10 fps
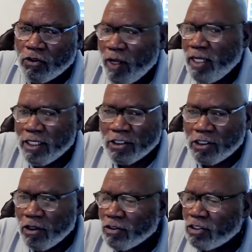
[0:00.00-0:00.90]
sweetness
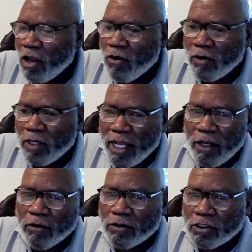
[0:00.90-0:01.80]
to the soul and
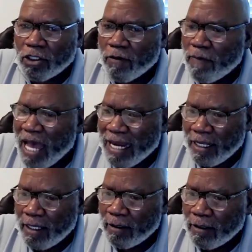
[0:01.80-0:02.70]
health to the body.